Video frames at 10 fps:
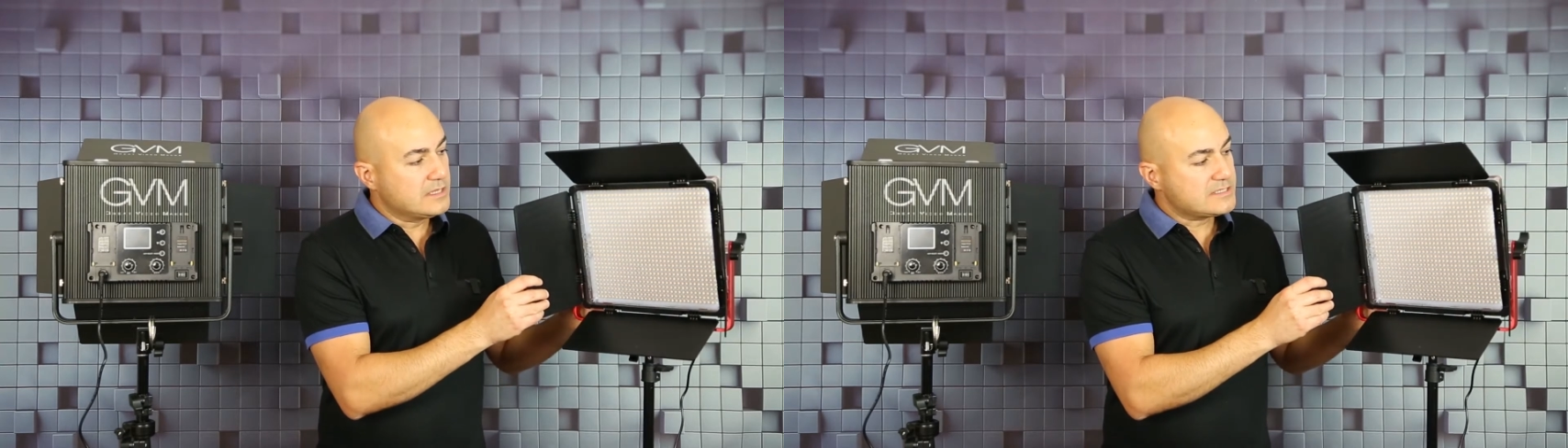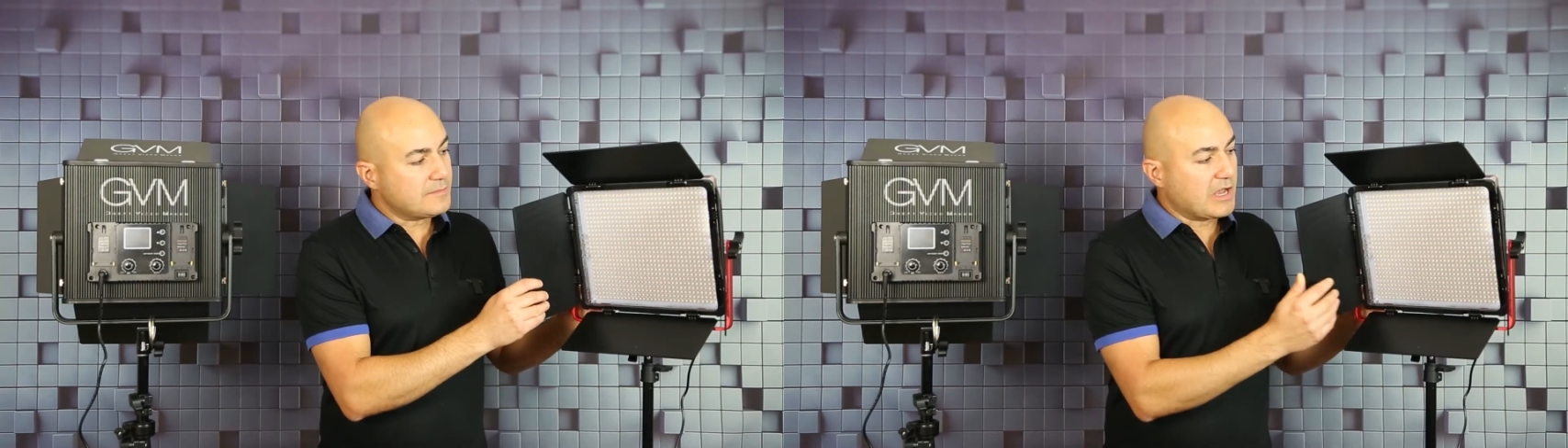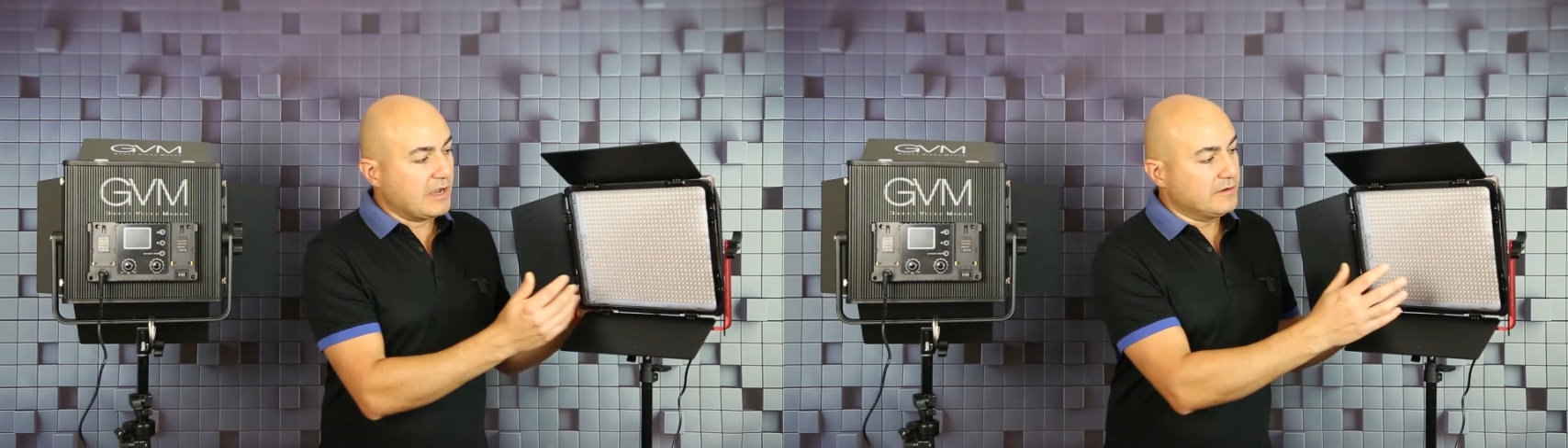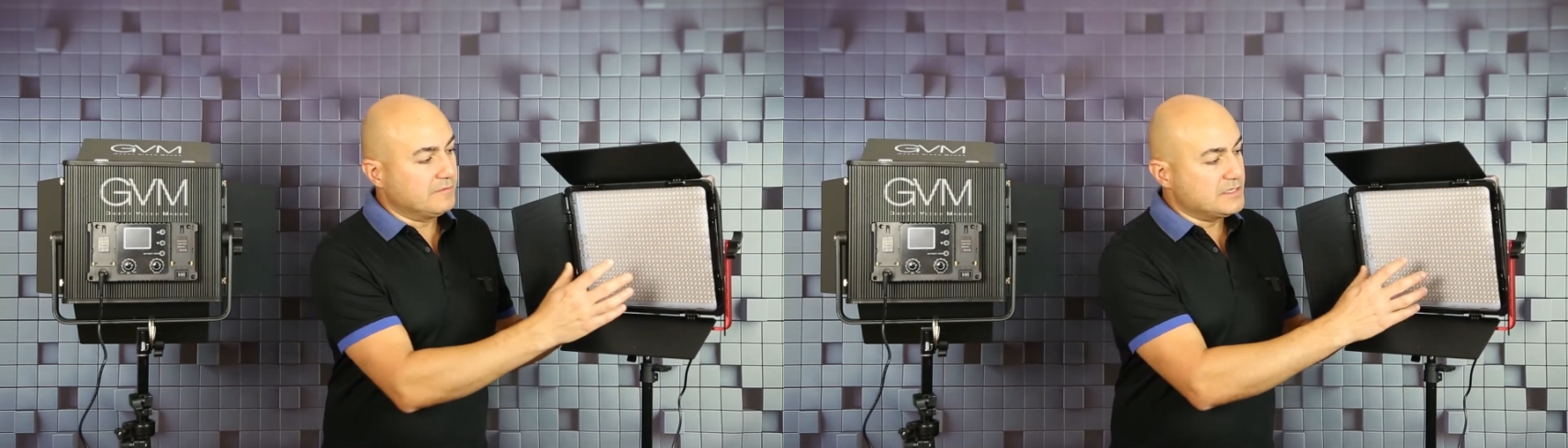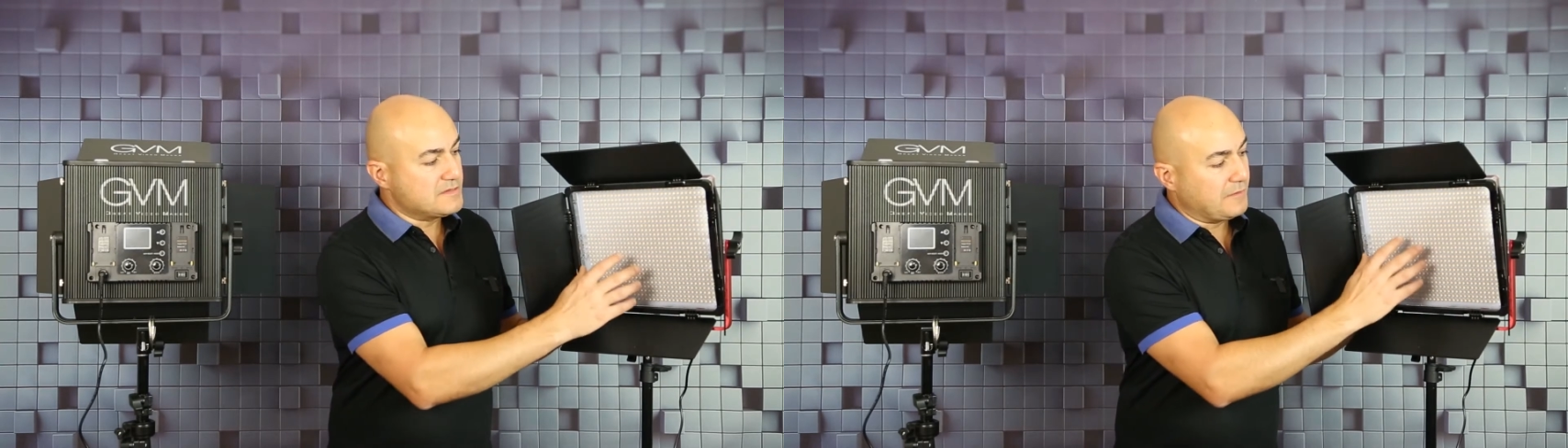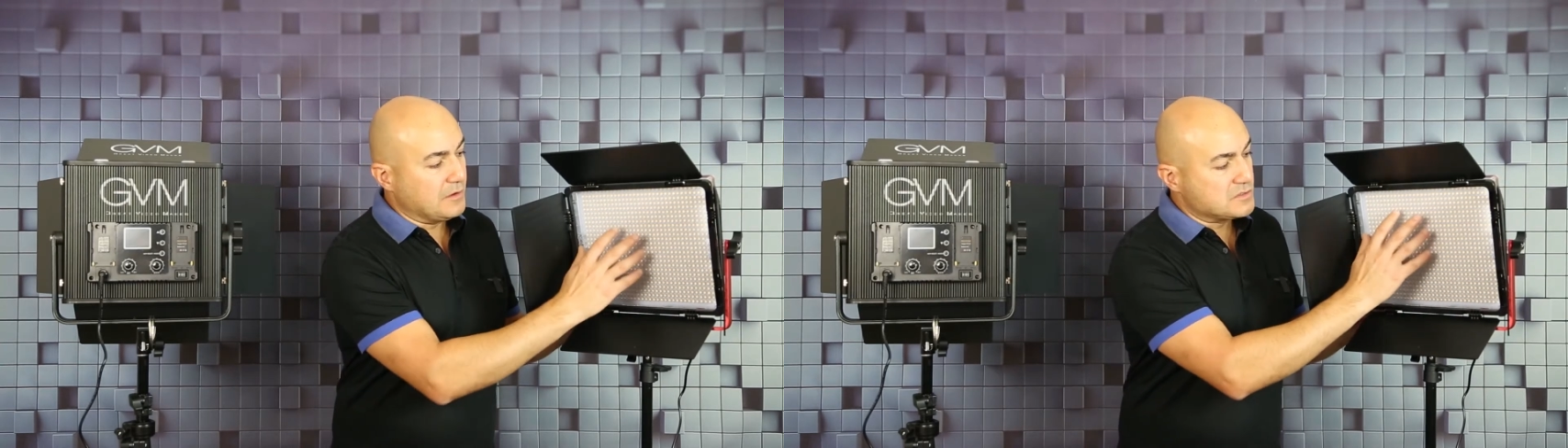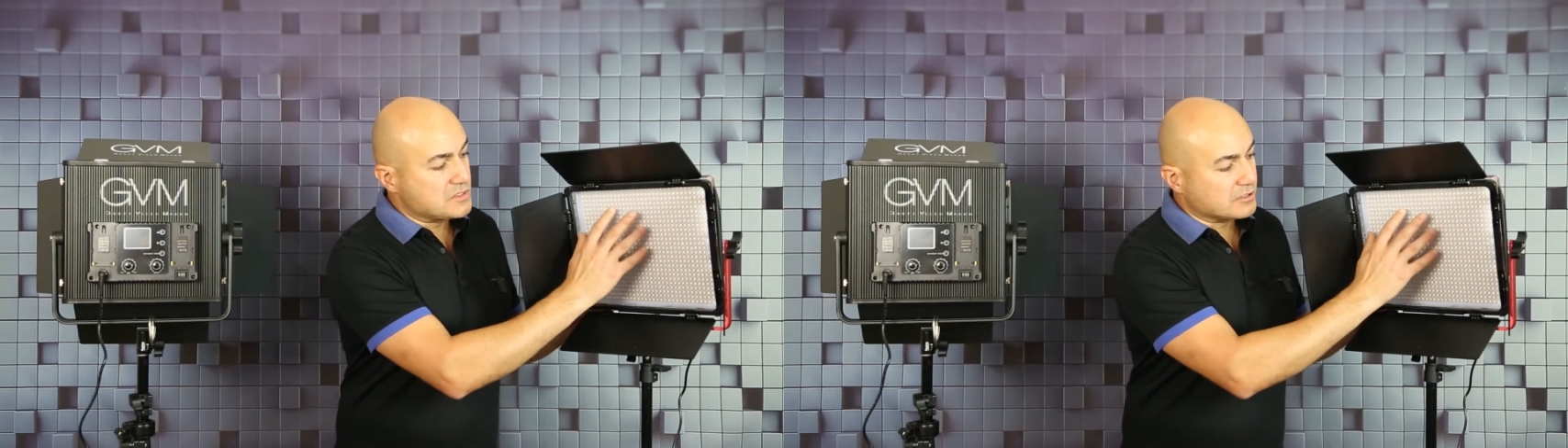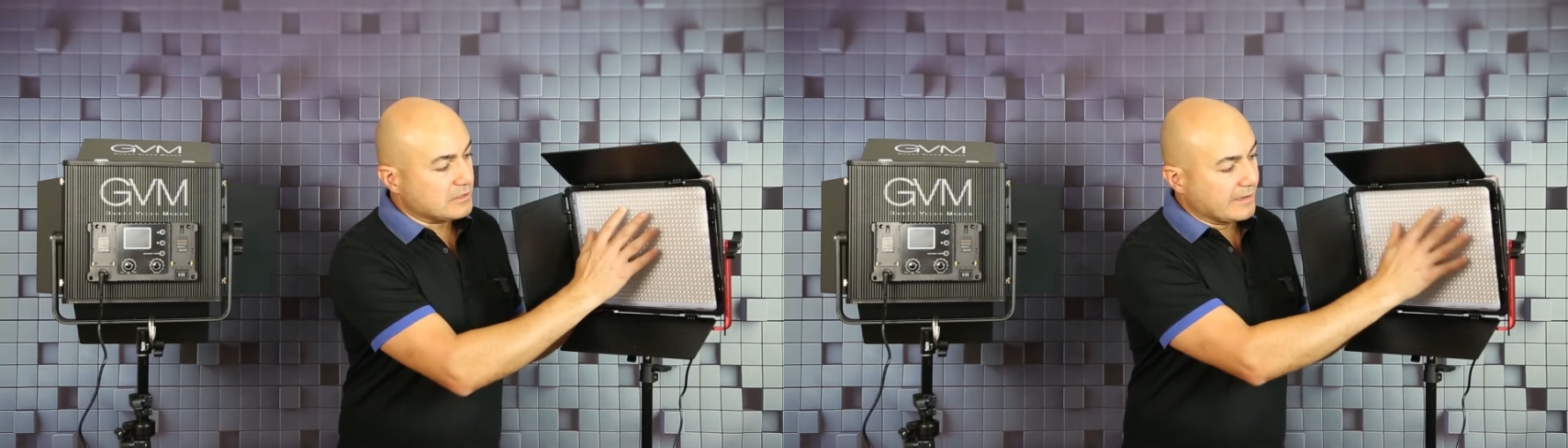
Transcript: some kind of a diffuser,